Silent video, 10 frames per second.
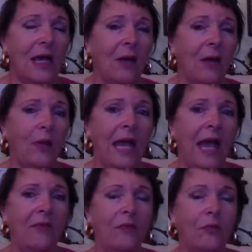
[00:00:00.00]
we
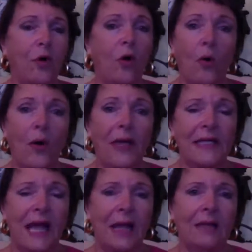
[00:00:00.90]
have
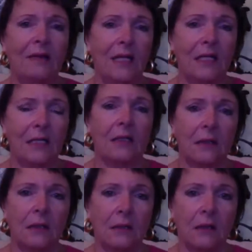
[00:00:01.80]
always had this
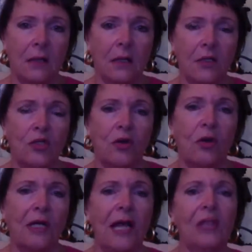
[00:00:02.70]

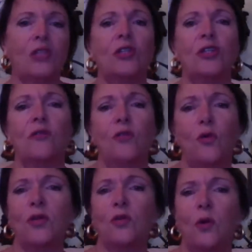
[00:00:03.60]
strong connection. So I've
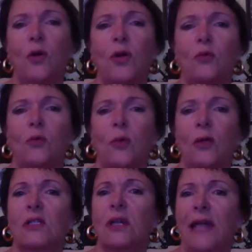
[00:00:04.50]
always worried,
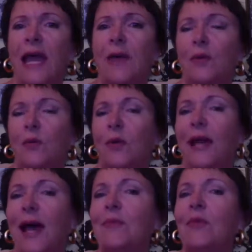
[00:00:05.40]
what's going to happen when
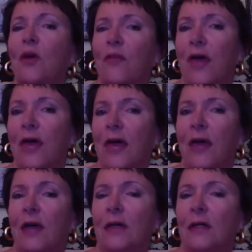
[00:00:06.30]
I'm not
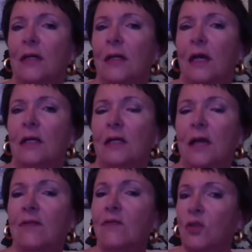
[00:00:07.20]
there? And
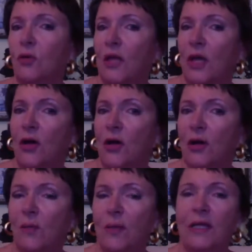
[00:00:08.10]
there's only
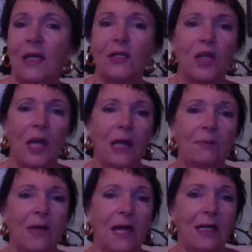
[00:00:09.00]
her. But then she had
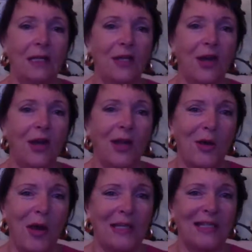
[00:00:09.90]
my darling
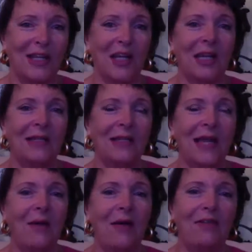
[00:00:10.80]
grandson, and
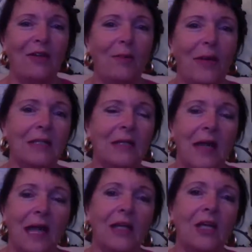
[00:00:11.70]
now I feel better.
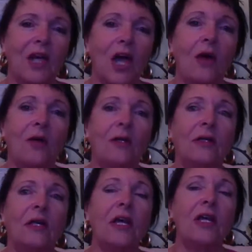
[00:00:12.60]
I can go
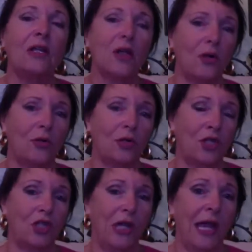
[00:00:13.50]
and know
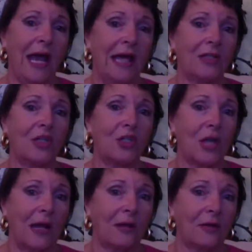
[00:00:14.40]
that she has a
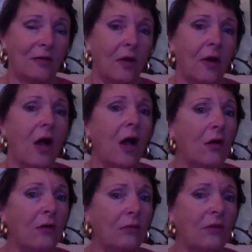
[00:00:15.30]
child of her
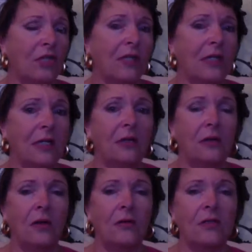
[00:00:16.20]
own, which I think,
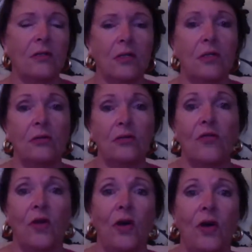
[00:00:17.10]
you know, is huge
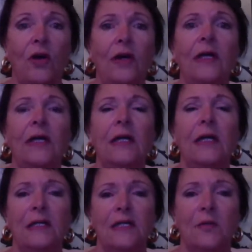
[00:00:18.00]
for her,
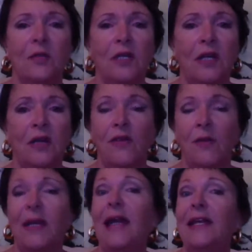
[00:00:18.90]
and someone to love her.
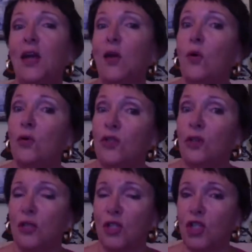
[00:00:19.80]
But I know
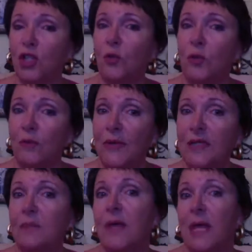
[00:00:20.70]
also that she will
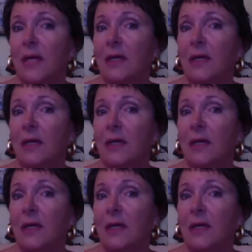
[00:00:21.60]
miss me.